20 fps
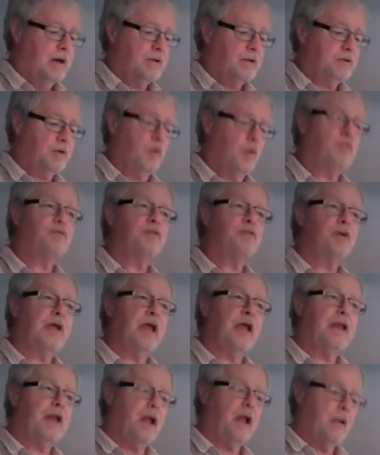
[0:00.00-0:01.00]
Don't
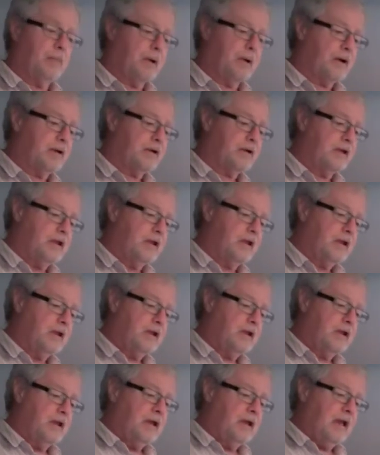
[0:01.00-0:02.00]
forget Alberti.
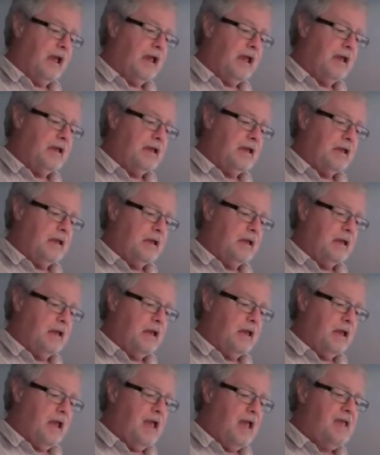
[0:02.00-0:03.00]
Hey,
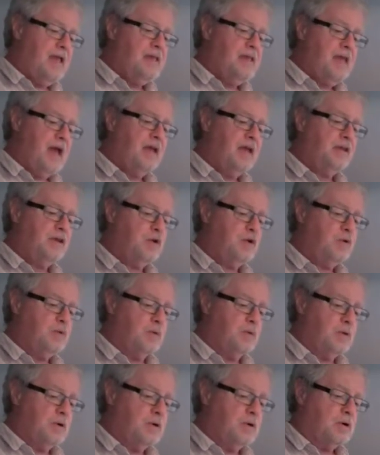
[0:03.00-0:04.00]
yeah, you,
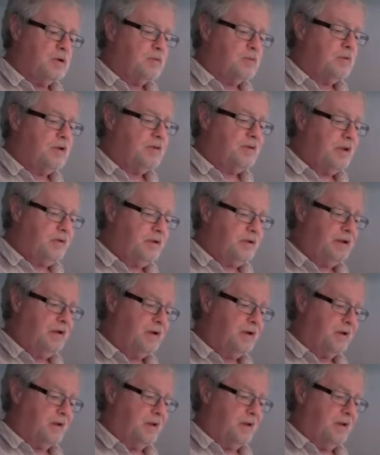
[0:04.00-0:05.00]
right down
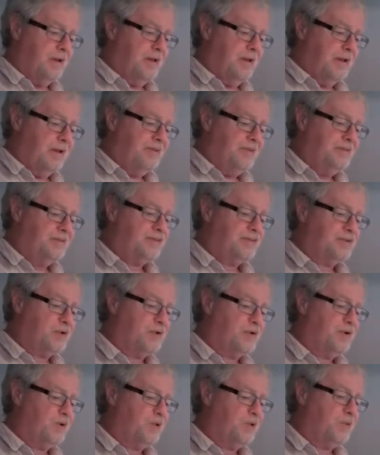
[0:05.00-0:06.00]
here, in this
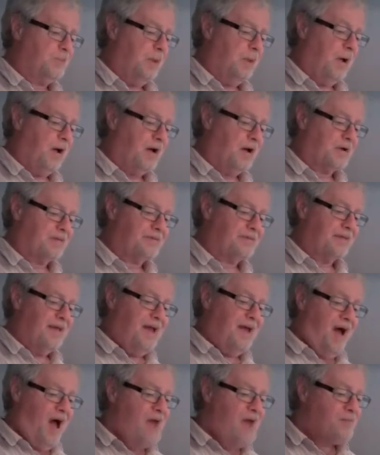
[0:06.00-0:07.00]
dirty old box.
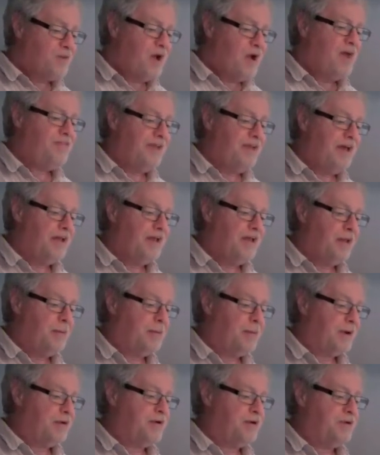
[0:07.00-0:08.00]
I'm Raphael
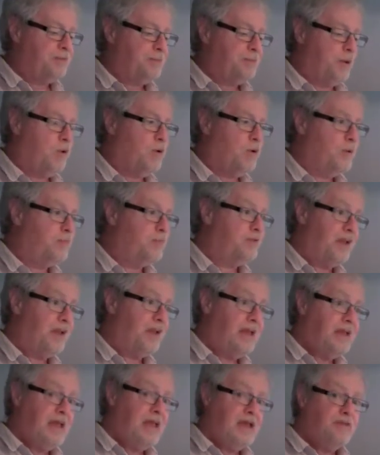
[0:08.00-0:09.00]
Alberti's poems, and I
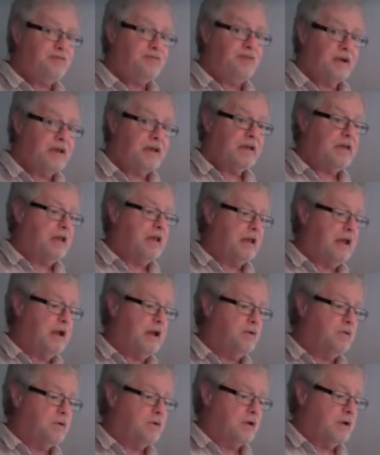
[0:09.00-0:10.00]
can't fucking get out.